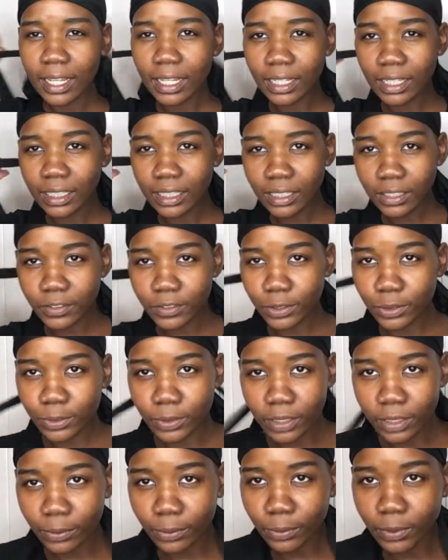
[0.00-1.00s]
and it leaves you
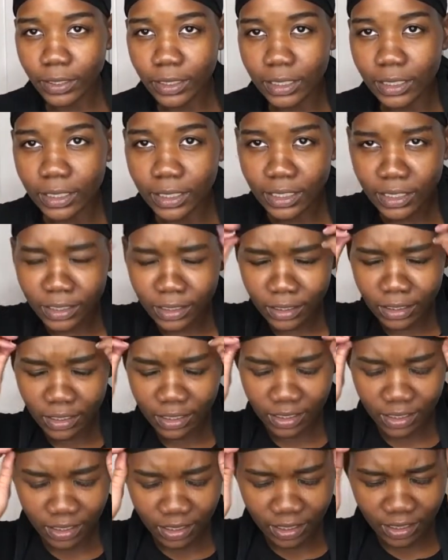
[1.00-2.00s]
with a really
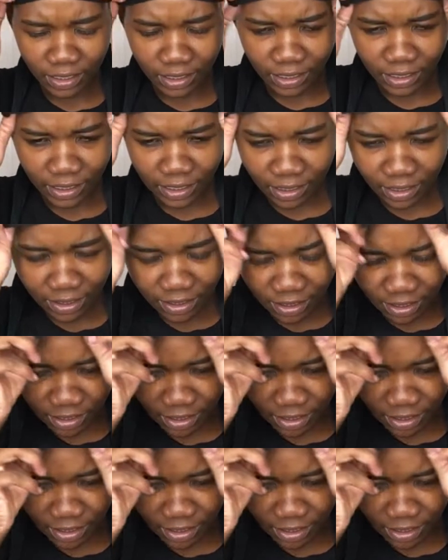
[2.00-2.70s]
ugly